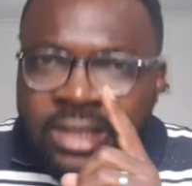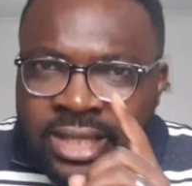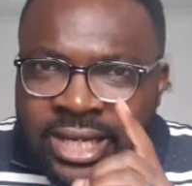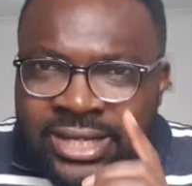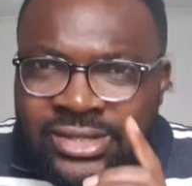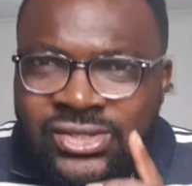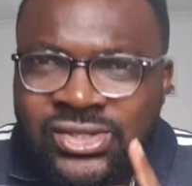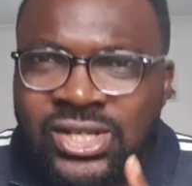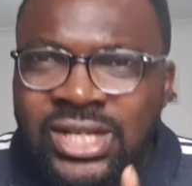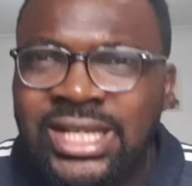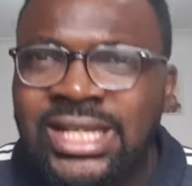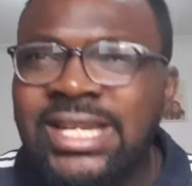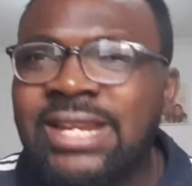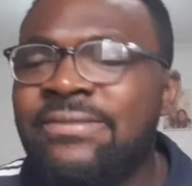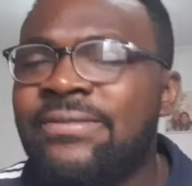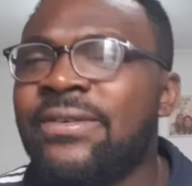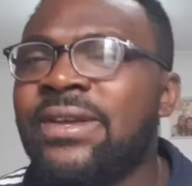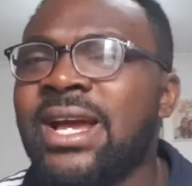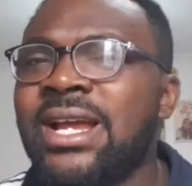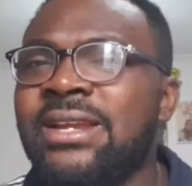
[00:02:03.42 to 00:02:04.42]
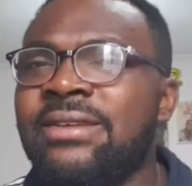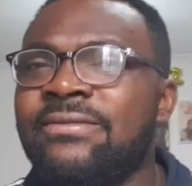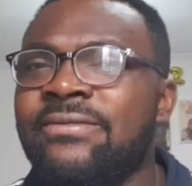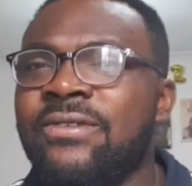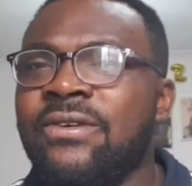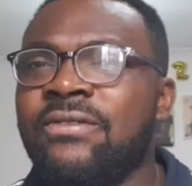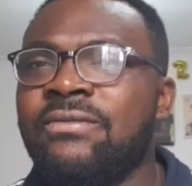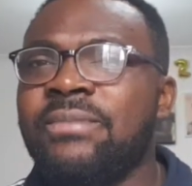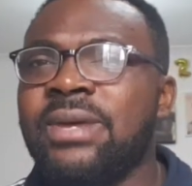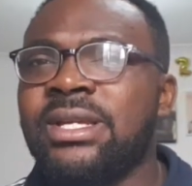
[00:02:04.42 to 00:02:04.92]
a significant
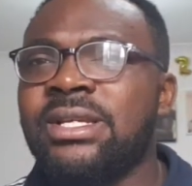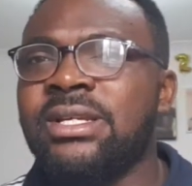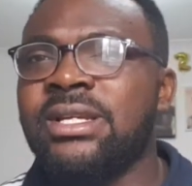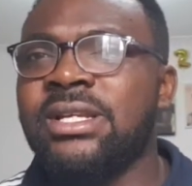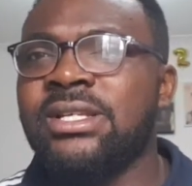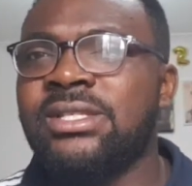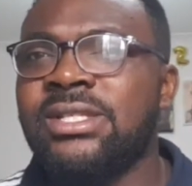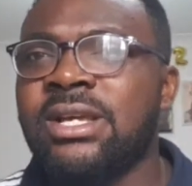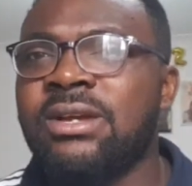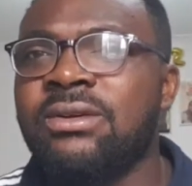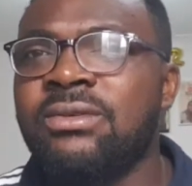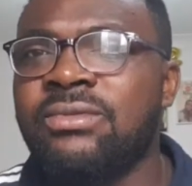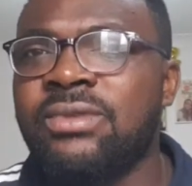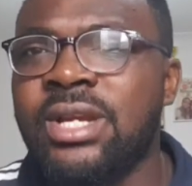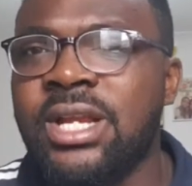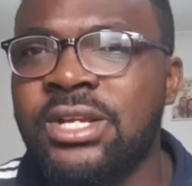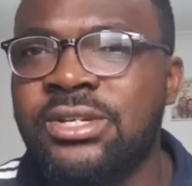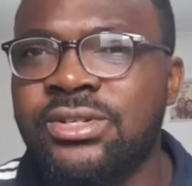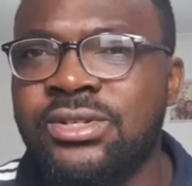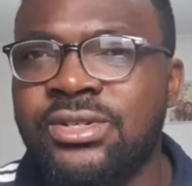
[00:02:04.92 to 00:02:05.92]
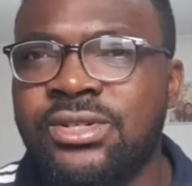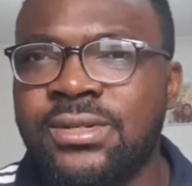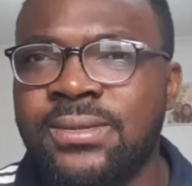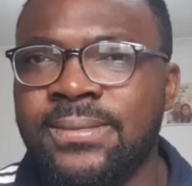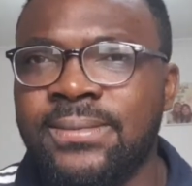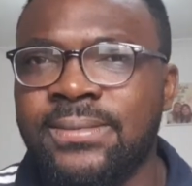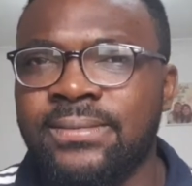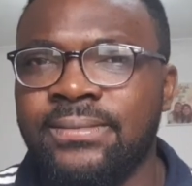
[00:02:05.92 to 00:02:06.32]
involvement in a second relationship.